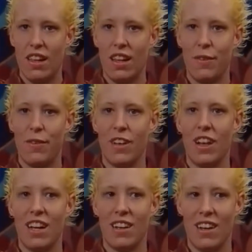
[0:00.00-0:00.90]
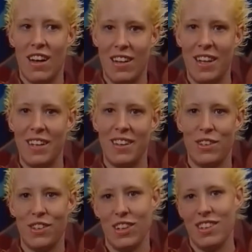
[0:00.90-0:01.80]
it felt like I needed the
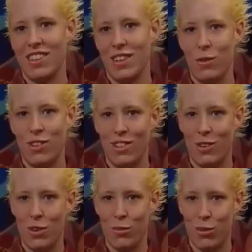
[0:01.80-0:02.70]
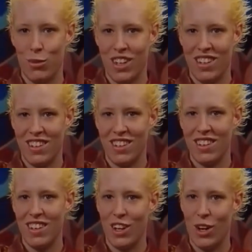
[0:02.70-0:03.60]
drugs because I wasn't normal when,
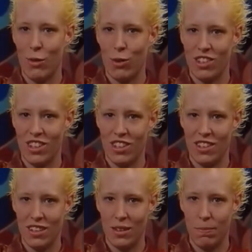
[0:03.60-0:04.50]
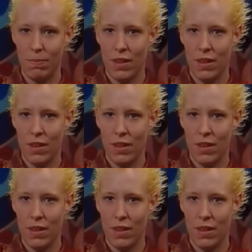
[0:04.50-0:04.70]
you know, I wasn't using them.